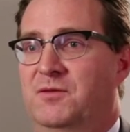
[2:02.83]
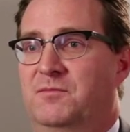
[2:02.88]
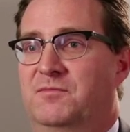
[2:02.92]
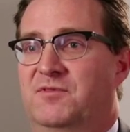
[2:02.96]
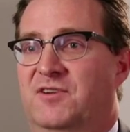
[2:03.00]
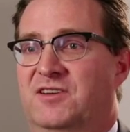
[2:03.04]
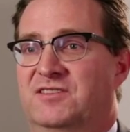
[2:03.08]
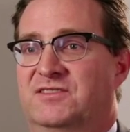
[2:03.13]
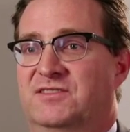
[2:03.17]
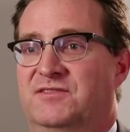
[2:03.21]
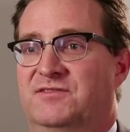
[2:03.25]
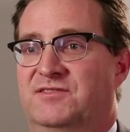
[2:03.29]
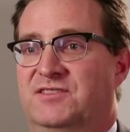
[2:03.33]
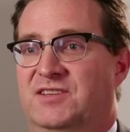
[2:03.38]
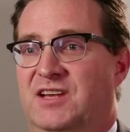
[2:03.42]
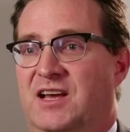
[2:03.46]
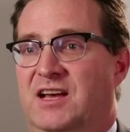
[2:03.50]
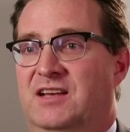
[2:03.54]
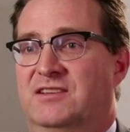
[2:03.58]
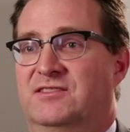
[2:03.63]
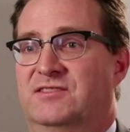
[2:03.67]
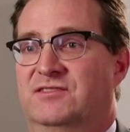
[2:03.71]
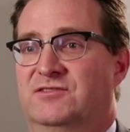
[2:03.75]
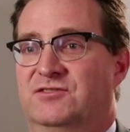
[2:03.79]
impressive
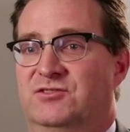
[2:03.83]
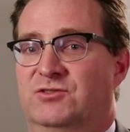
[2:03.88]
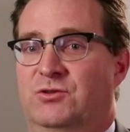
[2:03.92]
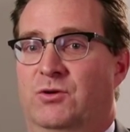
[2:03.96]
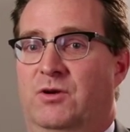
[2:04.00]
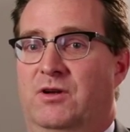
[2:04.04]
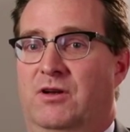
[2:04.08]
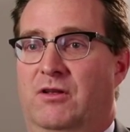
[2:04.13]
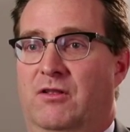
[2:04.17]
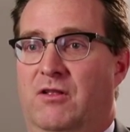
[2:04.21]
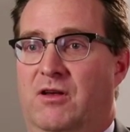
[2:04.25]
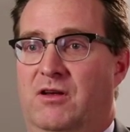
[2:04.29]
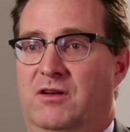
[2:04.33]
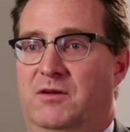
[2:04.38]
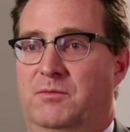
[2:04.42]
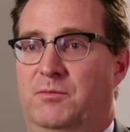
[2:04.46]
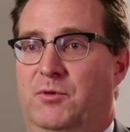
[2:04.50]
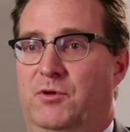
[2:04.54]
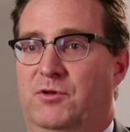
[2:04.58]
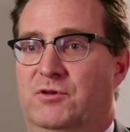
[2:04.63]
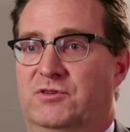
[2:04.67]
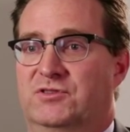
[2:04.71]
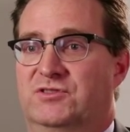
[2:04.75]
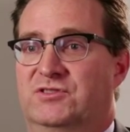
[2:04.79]
stats and showing a lot of
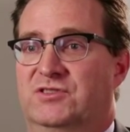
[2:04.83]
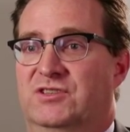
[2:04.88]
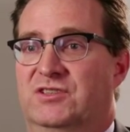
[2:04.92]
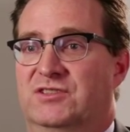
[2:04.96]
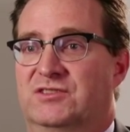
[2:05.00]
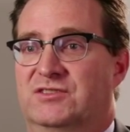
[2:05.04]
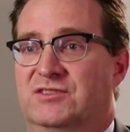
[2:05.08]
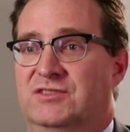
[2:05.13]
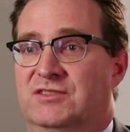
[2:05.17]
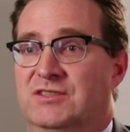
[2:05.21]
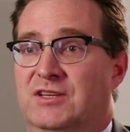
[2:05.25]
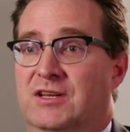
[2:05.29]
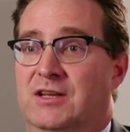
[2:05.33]
bullishness.